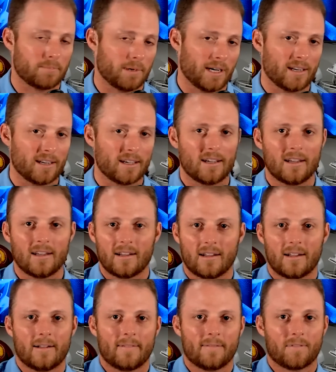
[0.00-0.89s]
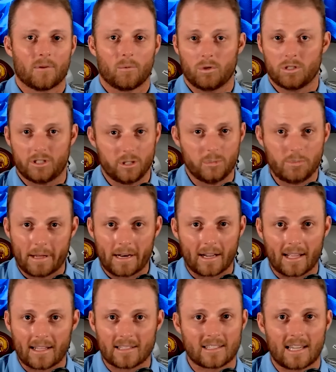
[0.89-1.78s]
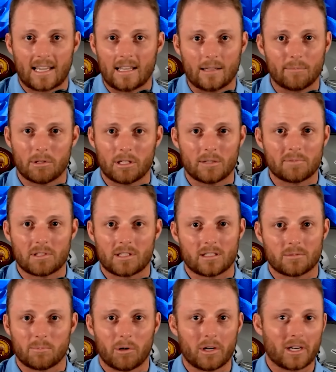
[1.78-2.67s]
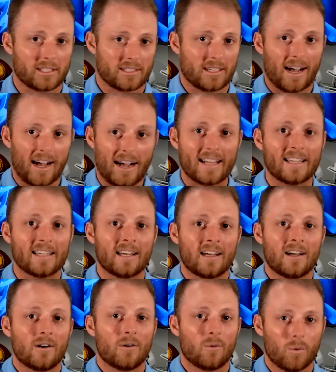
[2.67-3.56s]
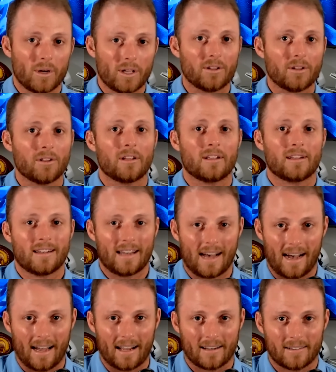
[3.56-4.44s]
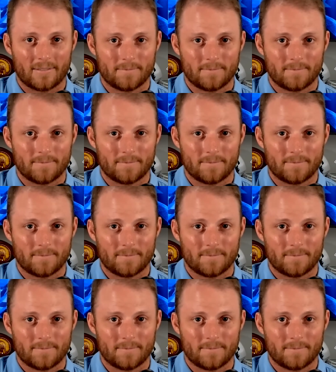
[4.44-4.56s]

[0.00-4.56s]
But would you bet against Caleb Williams at this point? Because I will not.